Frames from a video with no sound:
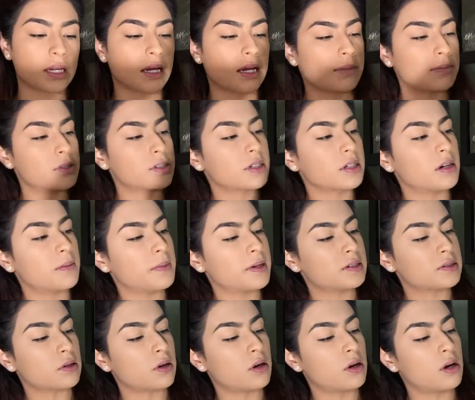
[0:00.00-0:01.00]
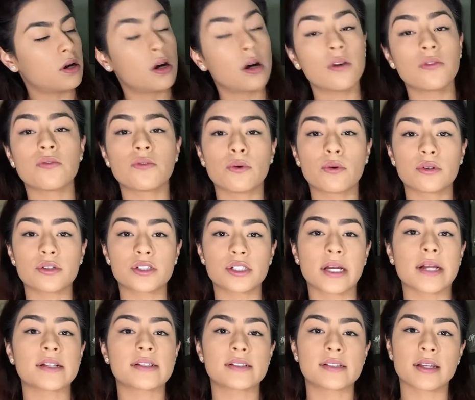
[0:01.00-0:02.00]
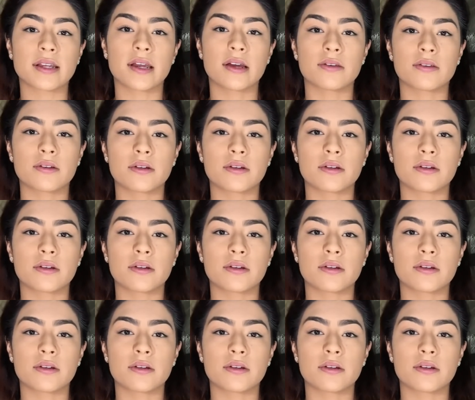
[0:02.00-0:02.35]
And I'm just going to mix all 4 shades together.